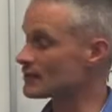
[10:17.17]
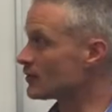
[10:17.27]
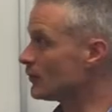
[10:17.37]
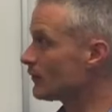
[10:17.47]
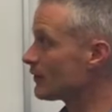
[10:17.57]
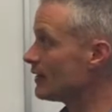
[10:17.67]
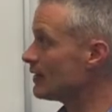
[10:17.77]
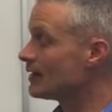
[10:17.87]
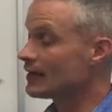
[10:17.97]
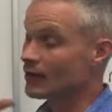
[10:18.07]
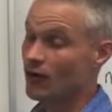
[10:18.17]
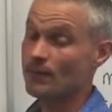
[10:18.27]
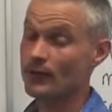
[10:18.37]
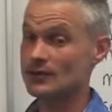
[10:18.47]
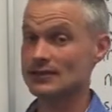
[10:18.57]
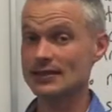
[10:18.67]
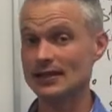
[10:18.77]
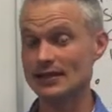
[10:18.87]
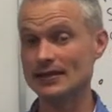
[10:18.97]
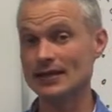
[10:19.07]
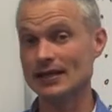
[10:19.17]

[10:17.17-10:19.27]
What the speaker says: So with the compost tea,